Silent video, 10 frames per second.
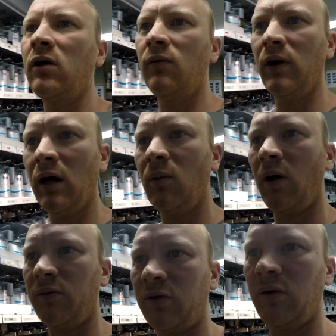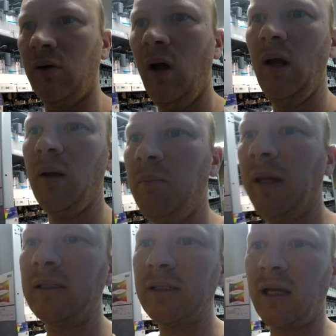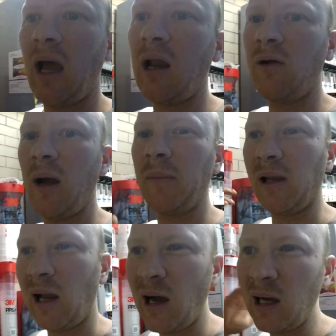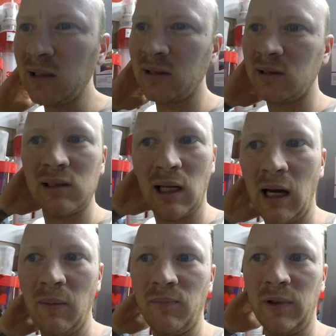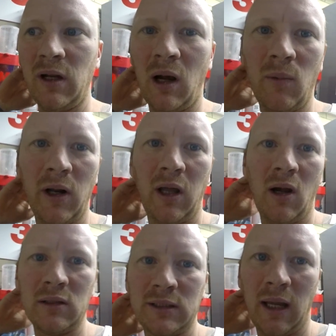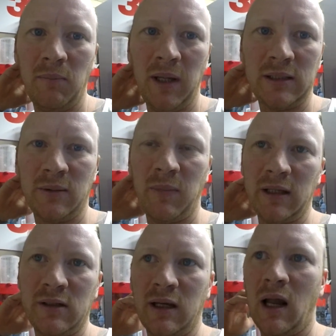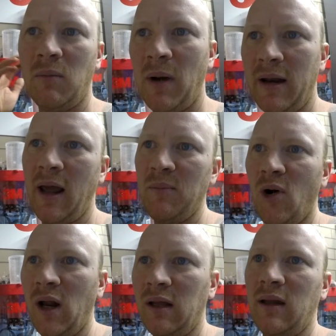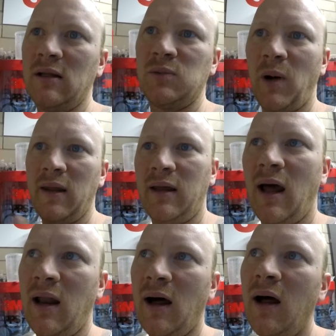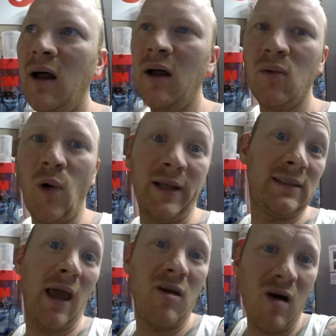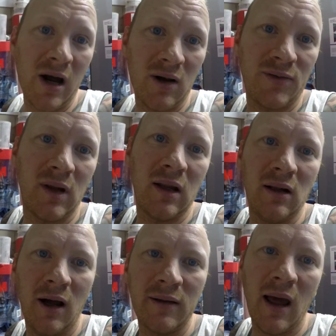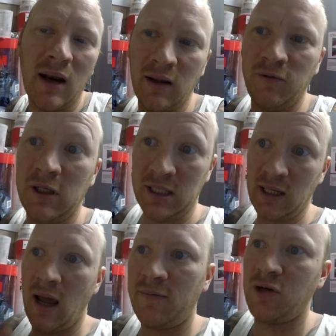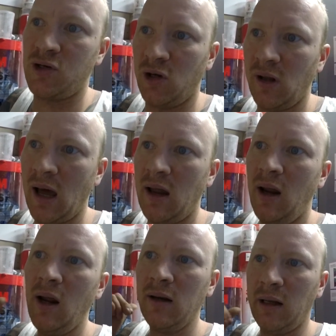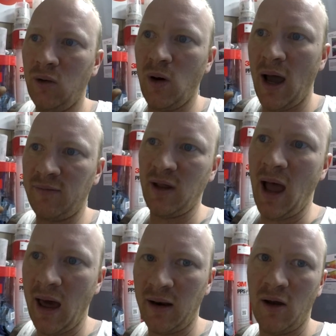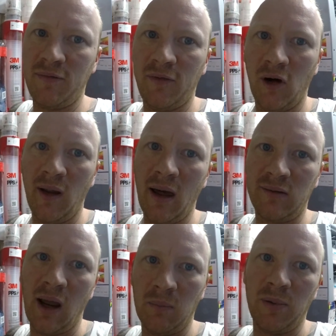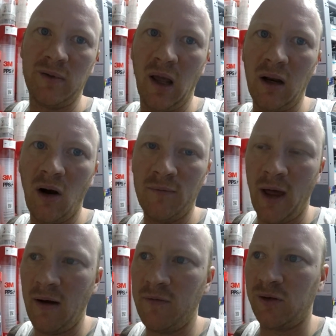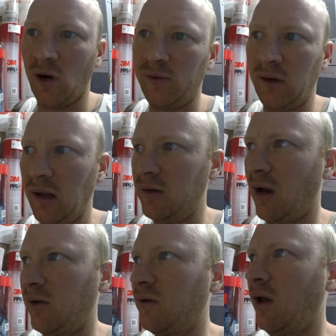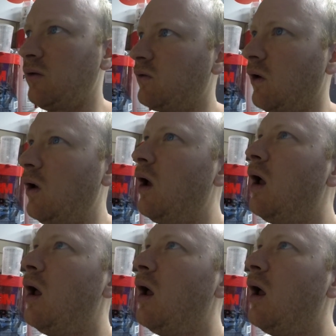you really want to mix your color up last. You don't want to go and say mix and match your color Monday morning and then spray the color Wednesday night or something like that. And if you did have to do that, then you would have to add a further 10% of that viscosity adjuster. So